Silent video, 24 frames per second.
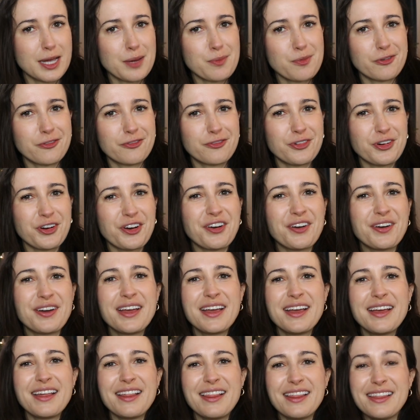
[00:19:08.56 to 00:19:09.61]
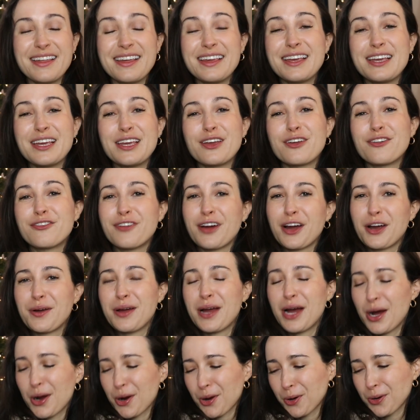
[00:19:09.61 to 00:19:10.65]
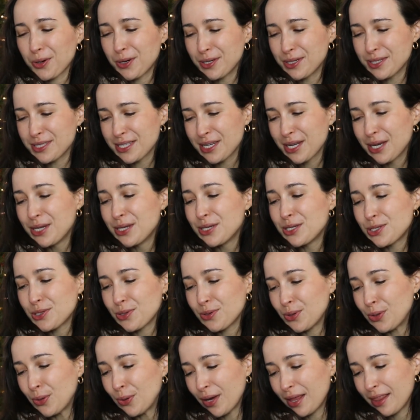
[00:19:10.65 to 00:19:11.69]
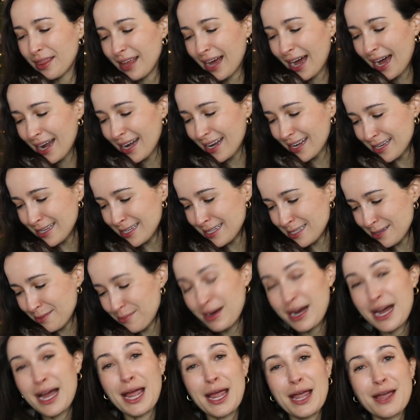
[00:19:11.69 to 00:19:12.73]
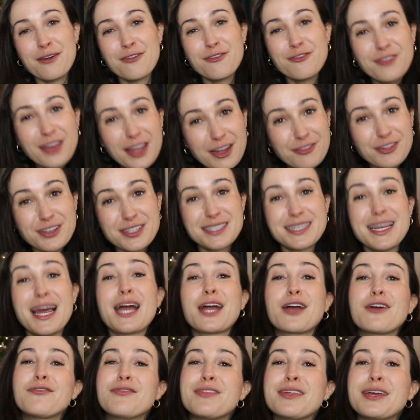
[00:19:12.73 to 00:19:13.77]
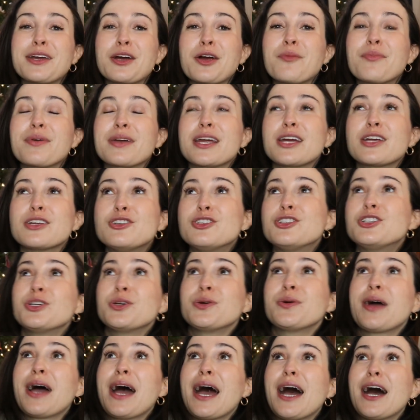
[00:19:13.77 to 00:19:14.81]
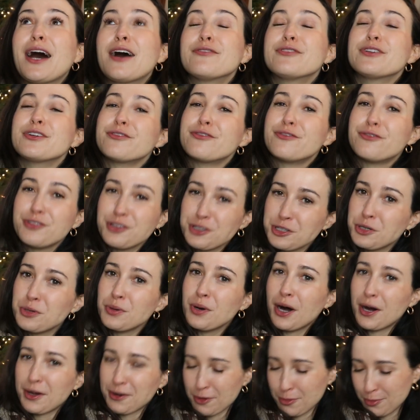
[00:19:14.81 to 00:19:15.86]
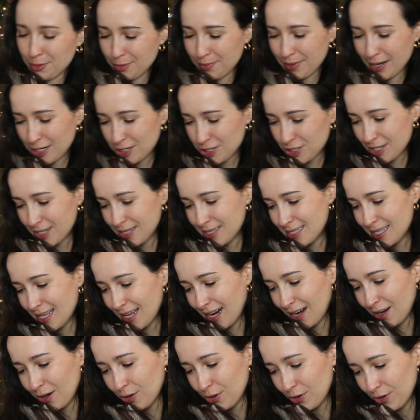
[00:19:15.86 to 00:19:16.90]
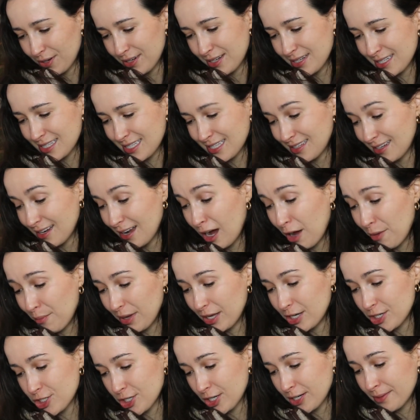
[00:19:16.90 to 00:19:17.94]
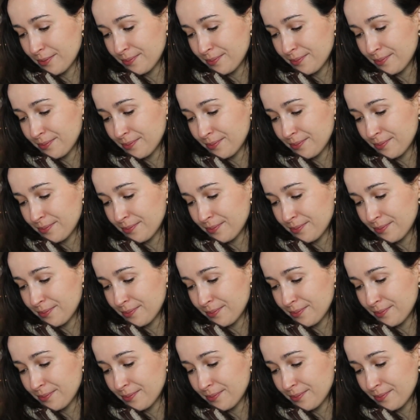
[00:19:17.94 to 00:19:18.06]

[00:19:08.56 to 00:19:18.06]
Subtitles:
I prefer the Fiery Hot Curls. So that is my favorite snack of the year, but I do have a few honorable mentions that I couldn't not mention.